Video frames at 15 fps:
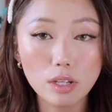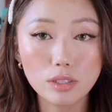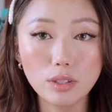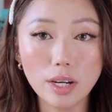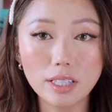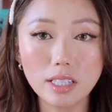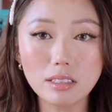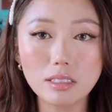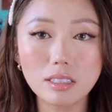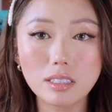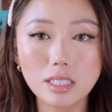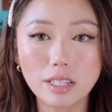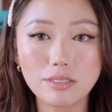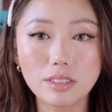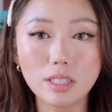So I think this is
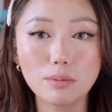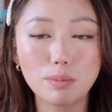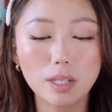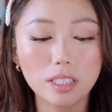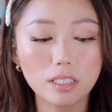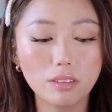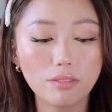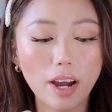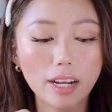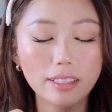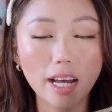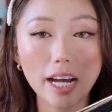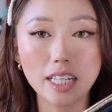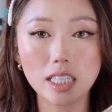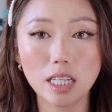definitely a plus, the fact
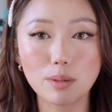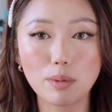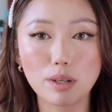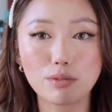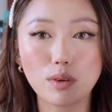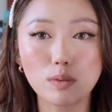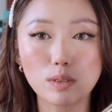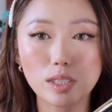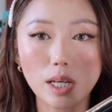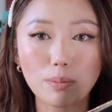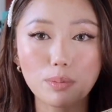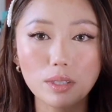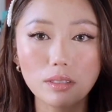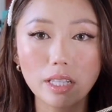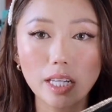that I can keep my phone
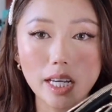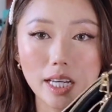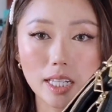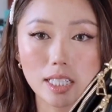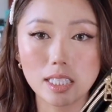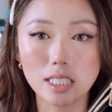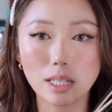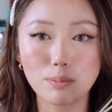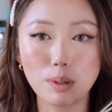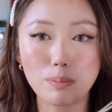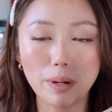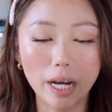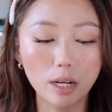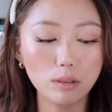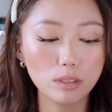separately in a separate
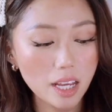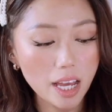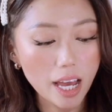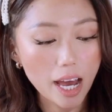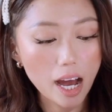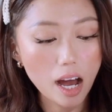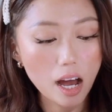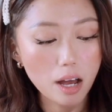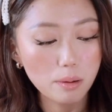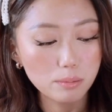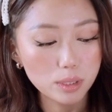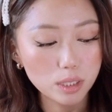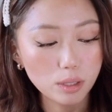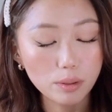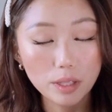pouch.
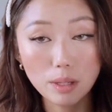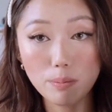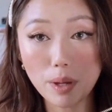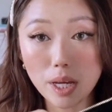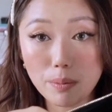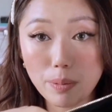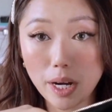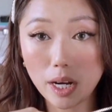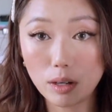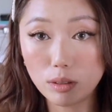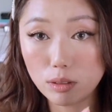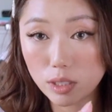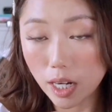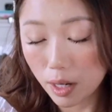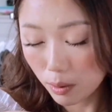So in the big
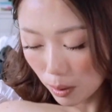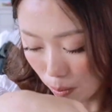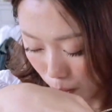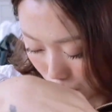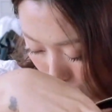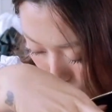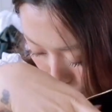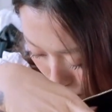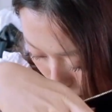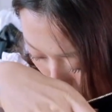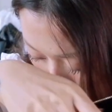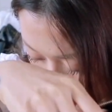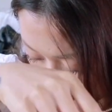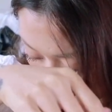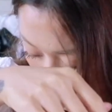pouch, I would
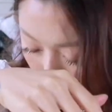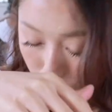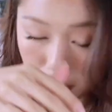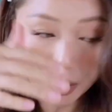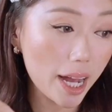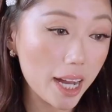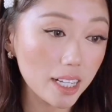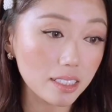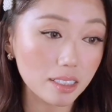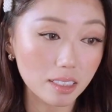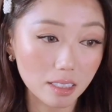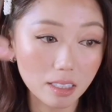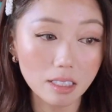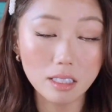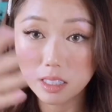probably put a mask
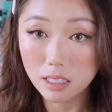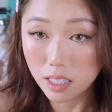in